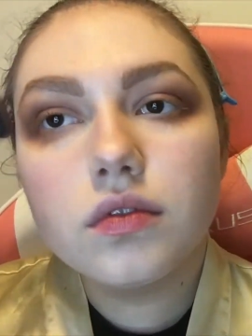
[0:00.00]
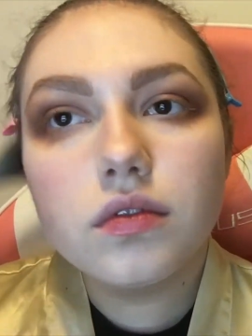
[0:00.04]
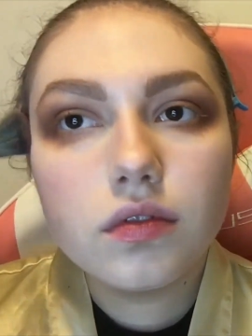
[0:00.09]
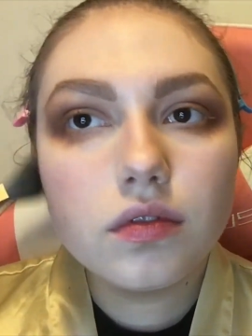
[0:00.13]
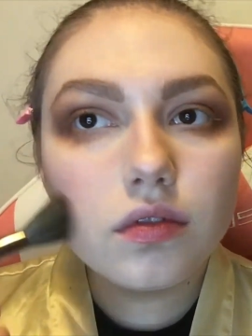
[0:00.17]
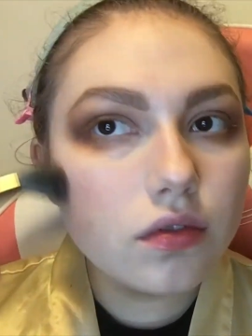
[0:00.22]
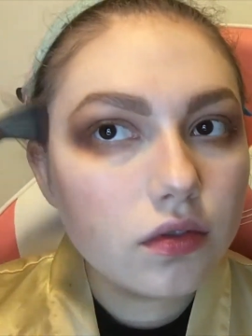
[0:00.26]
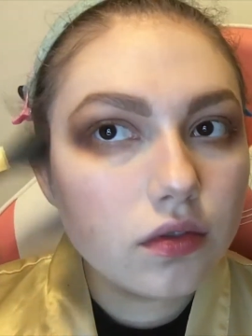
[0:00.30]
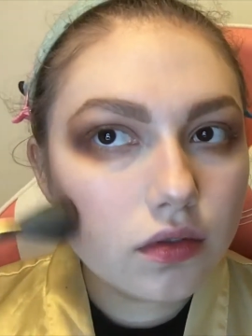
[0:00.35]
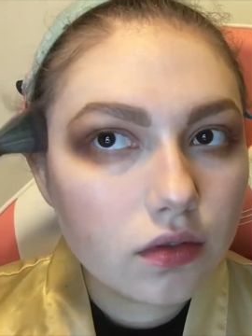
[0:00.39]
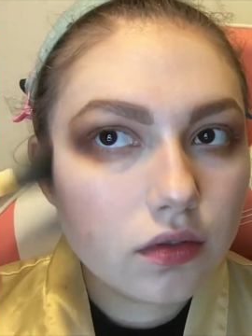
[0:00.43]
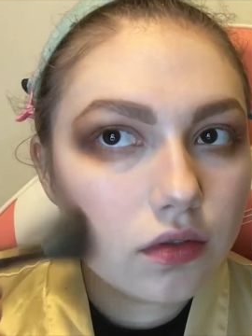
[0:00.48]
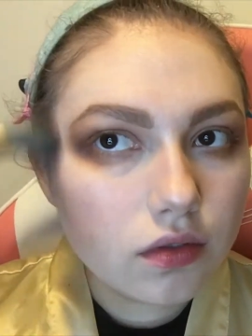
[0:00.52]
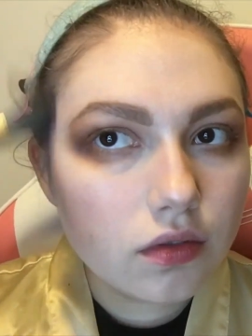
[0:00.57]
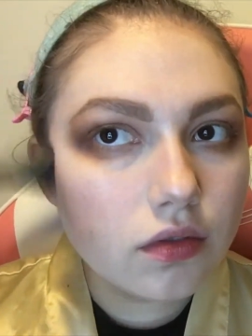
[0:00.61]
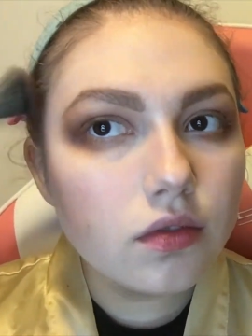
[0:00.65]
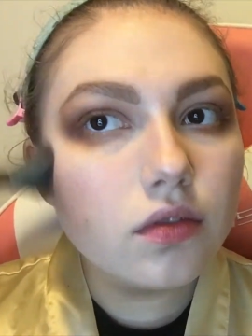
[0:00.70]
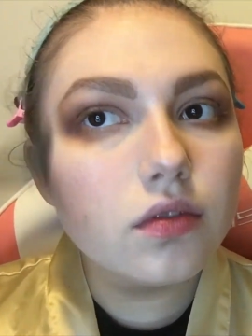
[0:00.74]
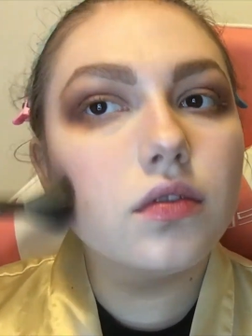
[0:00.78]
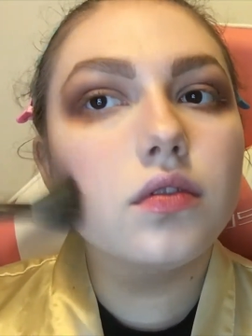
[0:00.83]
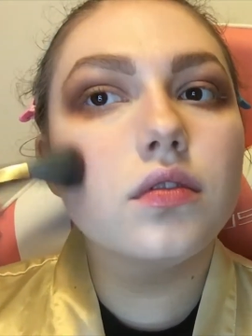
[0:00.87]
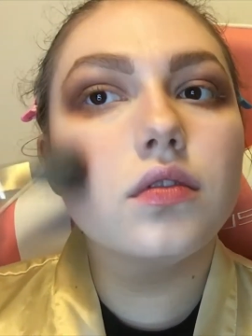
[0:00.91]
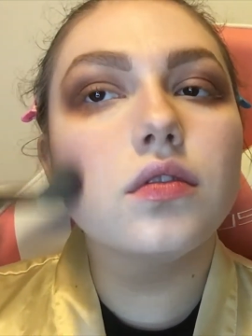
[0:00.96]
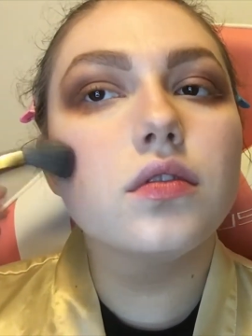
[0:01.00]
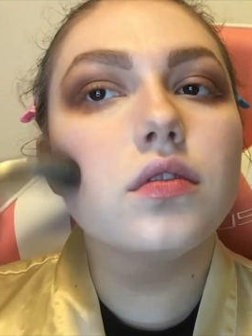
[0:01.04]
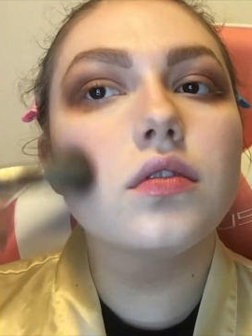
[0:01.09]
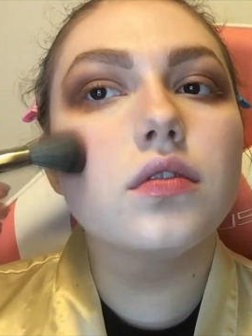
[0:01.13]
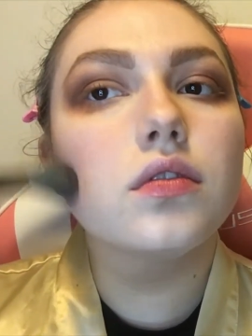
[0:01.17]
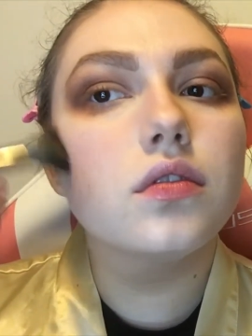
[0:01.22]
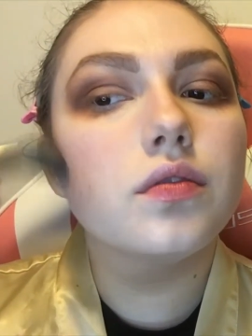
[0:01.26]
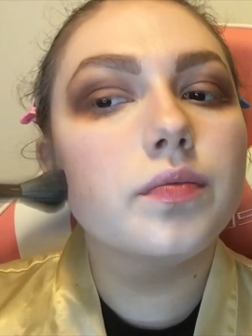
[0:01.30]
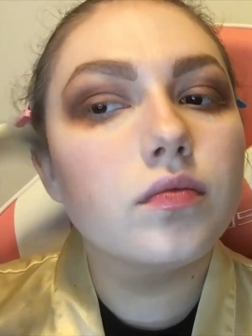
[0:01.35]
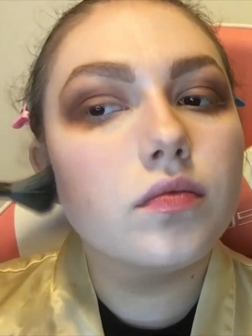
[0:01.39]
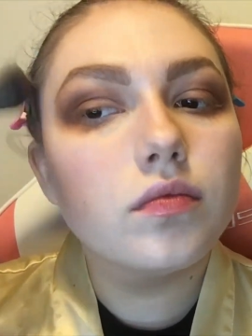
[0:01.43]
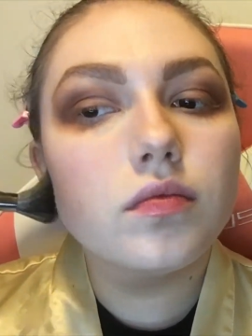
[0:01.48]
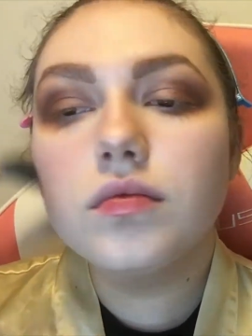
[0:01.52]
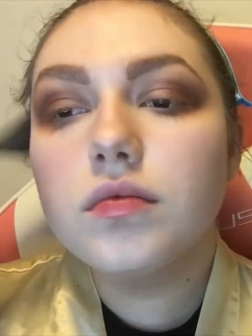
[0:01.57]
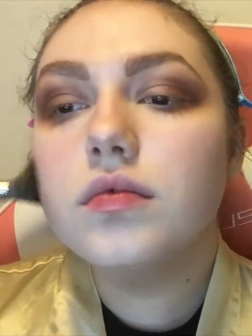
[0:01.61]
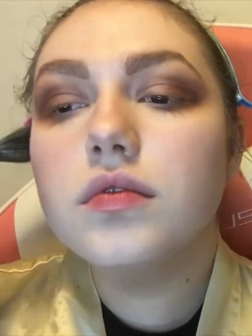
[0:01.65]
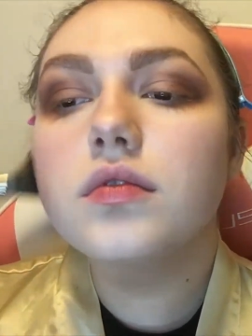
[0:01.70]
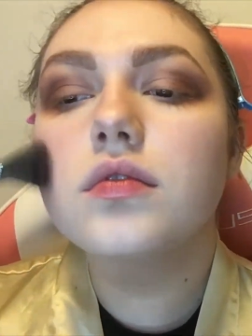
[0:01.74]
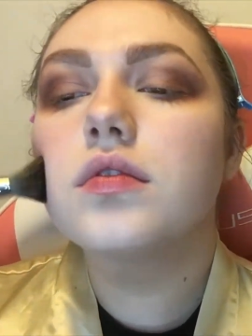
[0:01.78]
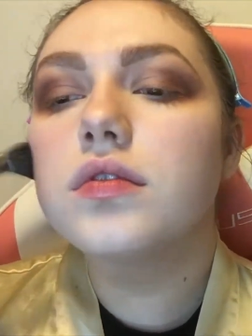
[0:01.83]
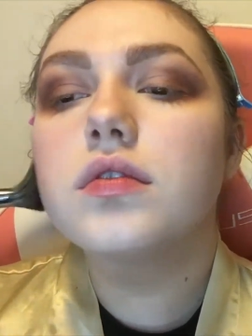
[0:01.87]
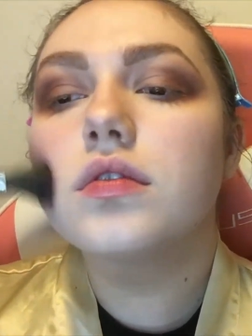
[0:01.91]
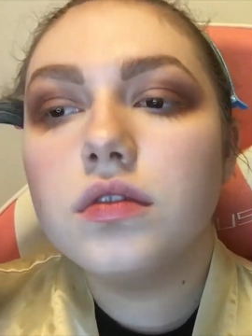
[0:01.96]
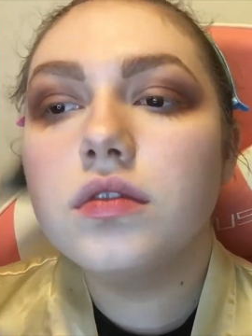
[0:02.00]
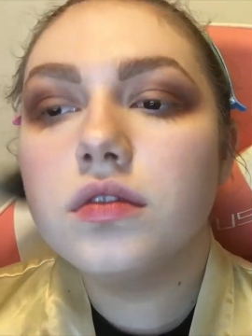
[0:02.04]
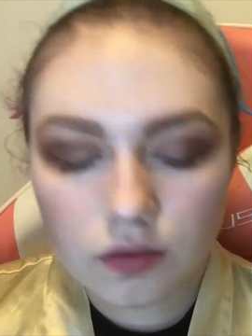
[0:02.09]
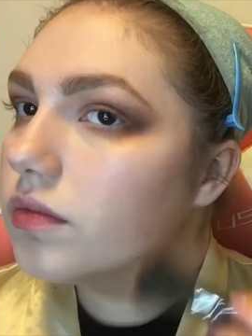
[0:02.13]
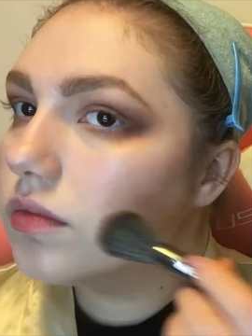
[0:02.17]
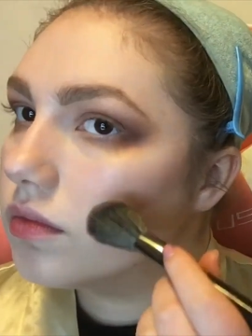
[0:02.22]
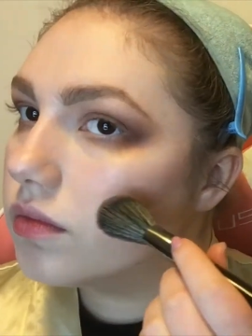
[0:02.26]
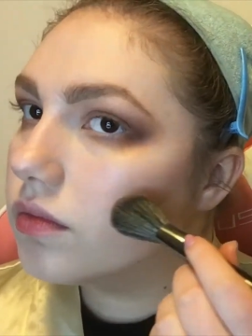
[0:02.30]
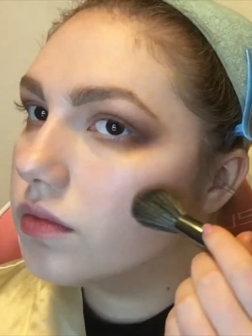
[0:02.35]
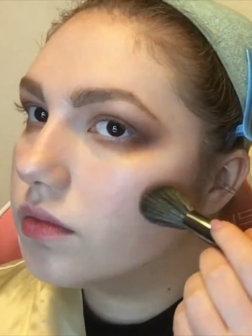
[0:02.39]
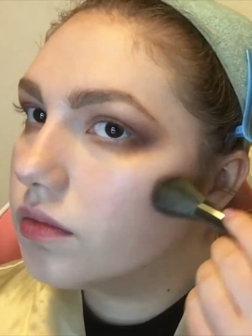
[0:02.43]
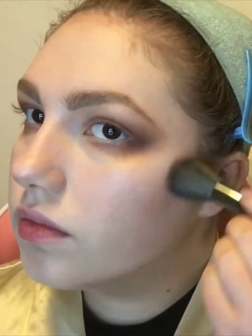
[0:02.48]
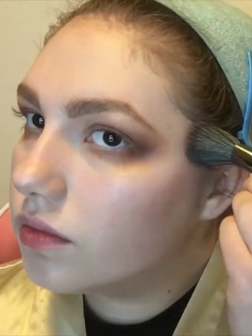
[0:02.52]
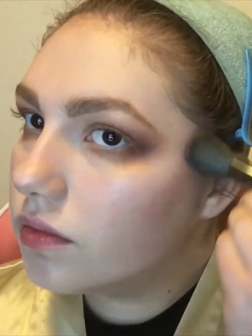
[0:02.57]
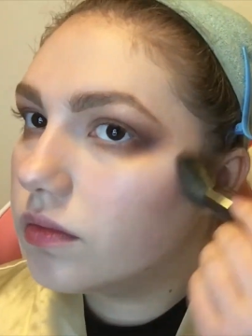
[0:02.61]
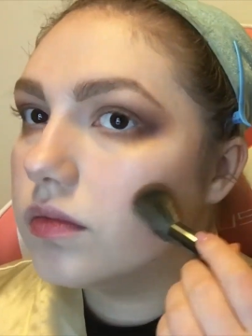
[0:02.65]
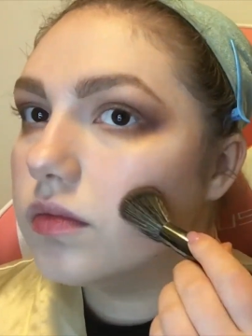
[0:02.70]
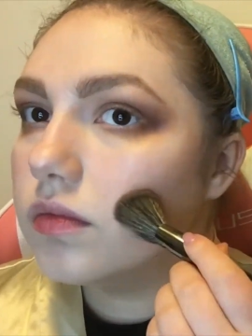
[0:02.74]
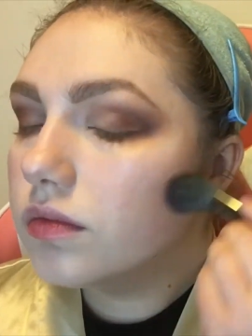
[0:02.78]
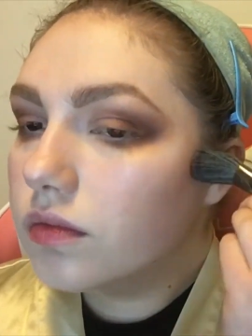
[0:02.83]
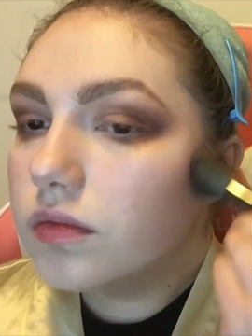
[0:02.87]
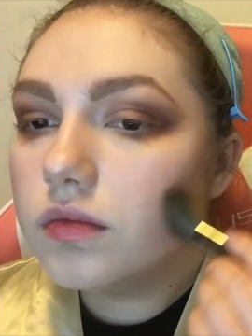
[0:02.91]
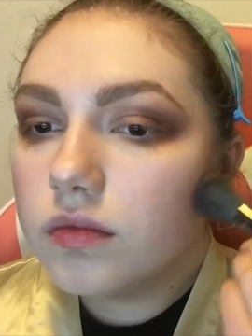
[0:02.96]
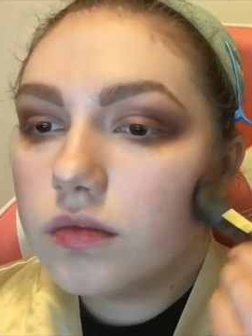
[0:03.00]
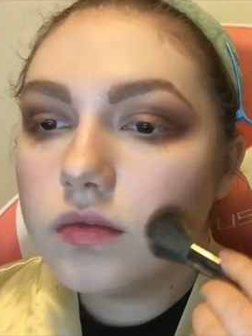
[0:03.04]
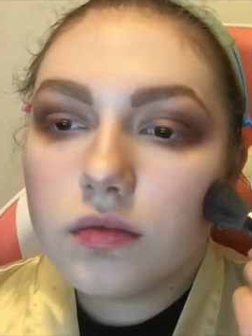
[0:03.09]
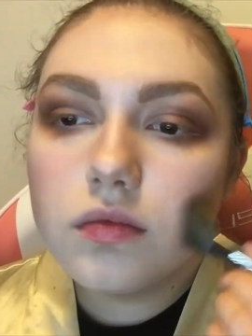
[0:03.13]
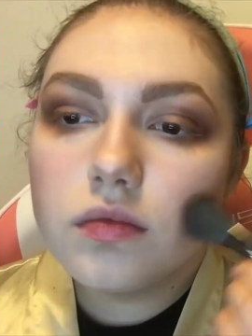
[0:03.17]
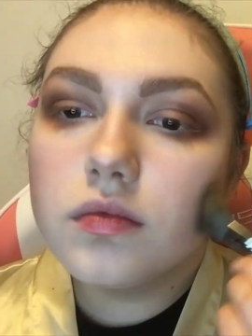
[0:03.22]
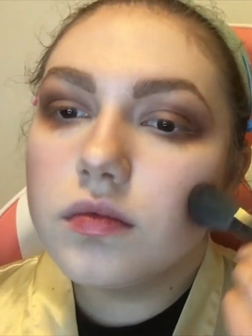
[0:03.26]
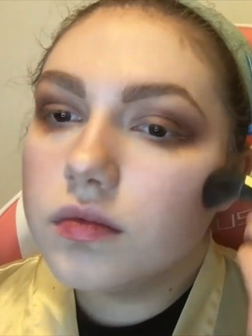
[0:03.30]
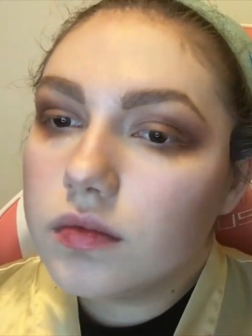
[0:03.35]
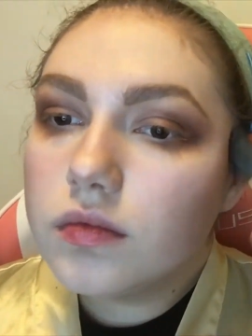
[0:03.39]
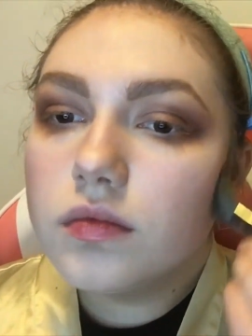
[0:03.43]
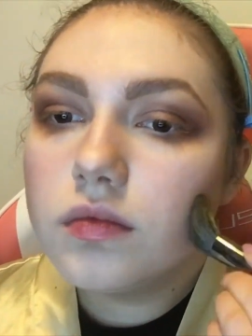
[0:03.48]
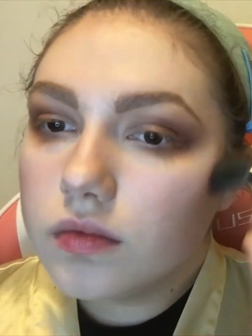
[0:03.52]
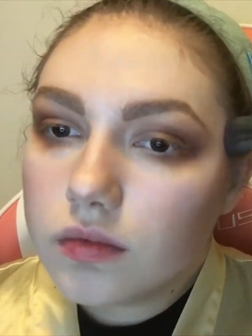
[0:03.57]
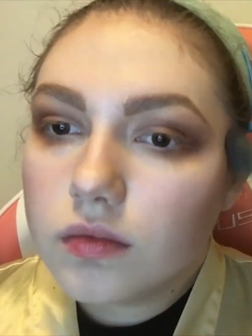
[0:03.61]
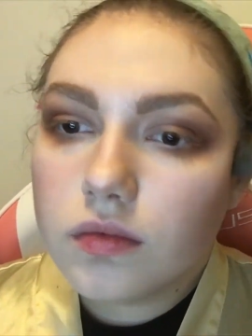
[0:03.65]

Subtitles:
At the end of the day, what it does is it kills the melanin cells.